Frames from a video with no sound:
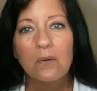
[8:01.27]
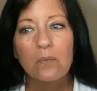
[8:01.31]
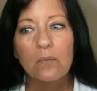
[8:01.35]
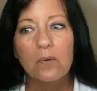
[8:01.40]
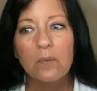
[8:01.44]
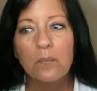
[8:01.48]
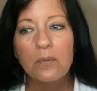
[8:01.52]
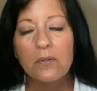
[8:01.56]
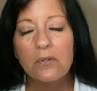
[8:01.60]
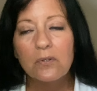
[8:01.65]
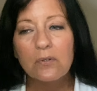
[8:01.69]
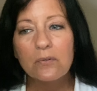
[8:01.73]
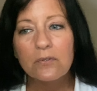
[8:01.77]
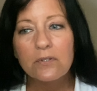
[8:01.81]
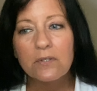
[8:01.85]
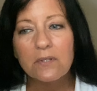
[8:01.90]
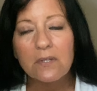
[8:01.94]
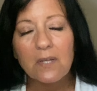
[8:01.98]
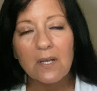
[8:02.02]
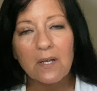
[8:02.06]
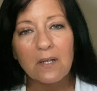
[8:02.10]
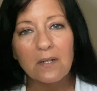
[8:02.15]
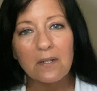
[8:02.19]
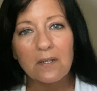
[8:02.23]
We've been
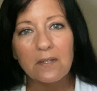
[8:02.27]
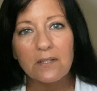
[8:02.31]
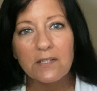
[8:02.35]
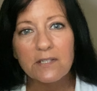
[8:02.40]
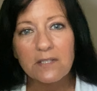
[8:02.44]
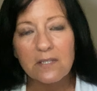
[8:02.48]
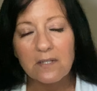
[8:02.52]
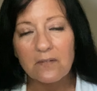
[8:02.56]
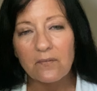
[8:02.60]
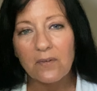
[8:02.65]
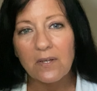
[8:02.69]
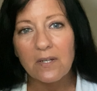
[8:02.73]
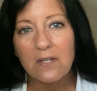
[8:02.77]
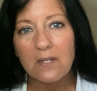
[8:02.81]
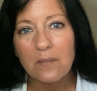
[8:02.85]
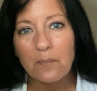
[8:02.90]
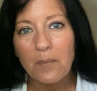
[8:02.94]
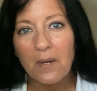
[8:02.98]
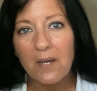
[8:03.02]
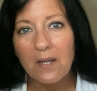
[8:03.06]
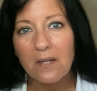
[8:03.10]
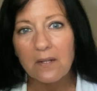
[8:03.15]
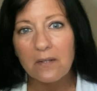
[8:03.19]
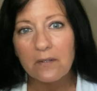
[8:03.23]
using that instead of
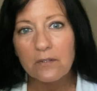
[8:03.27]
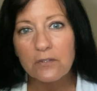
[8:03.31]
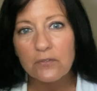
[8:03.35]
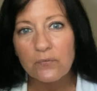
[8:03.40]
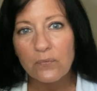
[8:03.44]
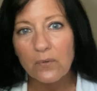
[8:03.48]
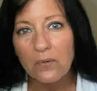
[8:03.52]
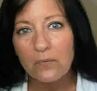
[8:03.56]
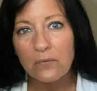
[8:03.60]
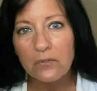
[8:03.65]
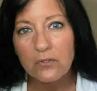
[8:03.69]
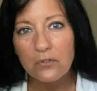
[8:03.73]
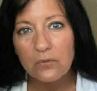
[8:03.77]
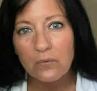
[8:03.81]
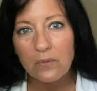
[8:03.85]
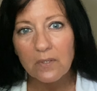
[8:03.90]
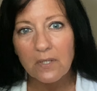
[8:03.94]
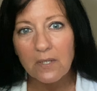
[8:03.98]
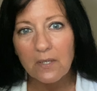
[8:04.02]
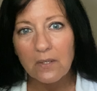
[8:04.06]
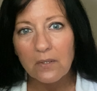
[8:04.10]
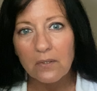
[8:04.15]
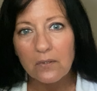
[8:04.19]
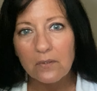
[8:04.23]
antibiotics for over
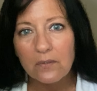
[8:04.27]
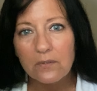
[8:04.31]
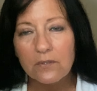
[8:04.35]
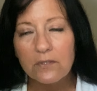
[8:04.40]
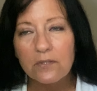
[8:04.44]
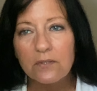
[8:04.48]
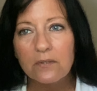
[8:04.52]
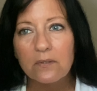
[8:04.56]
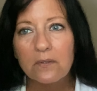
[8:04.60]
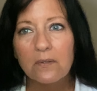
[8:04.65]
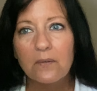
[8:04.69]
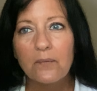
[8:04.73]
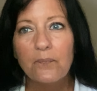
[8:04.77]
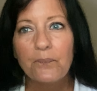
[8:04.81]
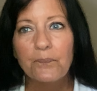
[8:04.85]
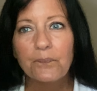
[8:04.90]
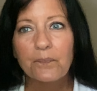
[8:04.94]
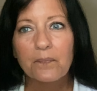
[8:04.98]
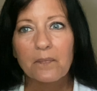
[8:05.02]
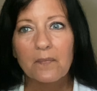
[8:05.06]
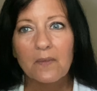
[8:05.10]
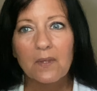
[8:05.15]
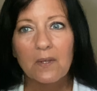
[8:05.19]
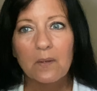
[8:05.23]
20 years.
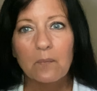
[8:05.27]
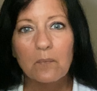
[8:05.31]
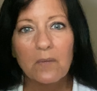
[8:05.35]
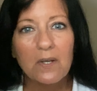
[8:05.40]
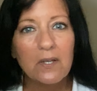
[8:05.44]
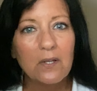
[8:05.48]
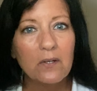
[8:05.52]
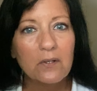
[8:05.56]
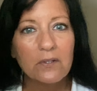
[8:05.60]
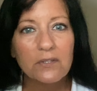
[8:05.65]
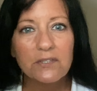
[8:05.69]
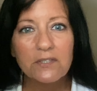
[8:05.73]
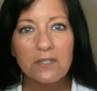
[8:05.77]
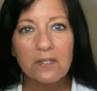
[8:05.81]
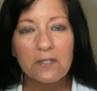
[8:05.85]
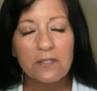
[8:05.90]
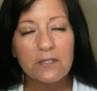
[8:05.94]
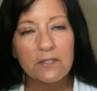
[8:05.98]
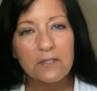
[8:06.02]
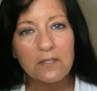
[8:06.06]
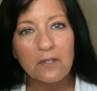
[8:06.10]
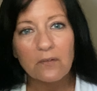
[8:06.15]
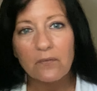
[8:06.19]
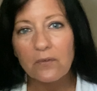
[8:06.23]
My youngest
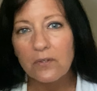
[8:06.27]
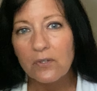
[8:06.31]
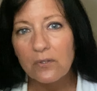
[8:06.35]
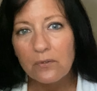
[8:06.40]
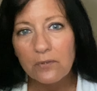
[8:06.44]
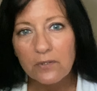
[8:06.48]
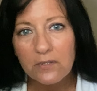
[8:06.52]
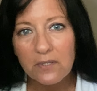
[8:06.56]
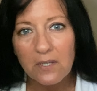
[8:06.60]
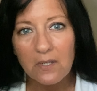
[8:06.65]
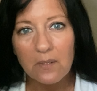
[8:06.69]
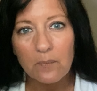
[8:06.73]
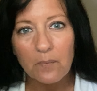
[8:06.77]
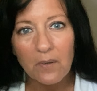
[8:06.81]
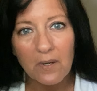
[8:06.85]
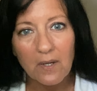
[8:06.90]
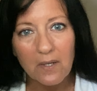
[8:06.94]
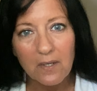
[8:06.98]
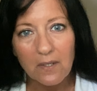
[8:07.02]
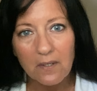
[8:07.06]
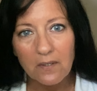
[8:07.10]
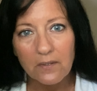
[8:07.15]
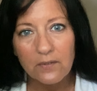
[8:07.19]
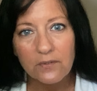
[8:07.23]
son's never used
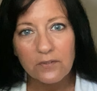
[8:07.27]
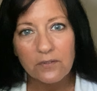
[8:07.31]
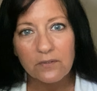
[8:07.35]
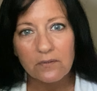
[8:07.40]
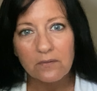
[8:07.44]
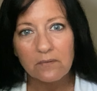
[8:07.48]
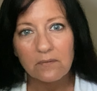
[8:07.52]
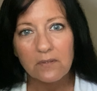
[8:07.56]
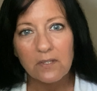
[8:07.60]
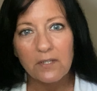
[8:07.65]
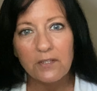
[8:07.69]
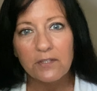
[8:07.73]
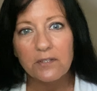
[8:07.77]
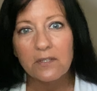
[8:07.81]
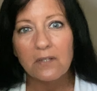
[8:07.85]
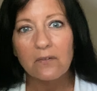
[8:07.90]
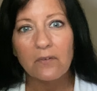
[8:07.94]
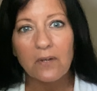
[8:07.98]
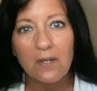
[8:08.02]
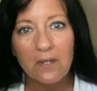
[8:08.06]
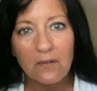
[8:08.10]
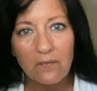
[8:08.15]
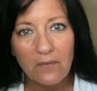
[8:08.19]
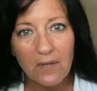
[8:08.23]
antibiotics. He's
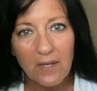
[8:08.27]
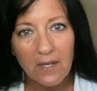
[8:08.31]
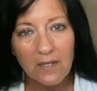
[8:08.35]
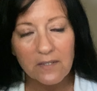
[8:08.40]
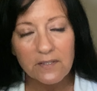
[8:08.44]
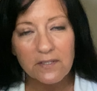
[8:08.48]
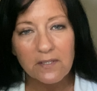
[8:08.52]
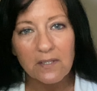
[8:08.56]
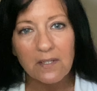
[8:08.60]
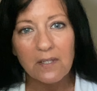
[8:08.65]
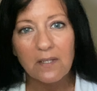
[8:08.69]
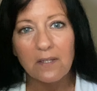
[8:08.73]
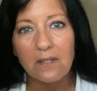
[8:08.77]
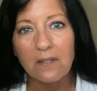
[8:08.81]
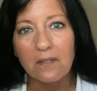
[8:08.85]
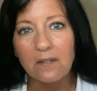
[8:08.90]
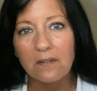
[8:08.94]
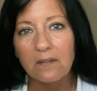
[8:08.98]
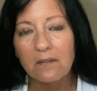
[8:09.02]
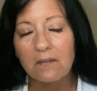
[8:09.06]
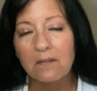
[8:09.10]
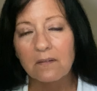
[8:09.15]
never had a vaccine.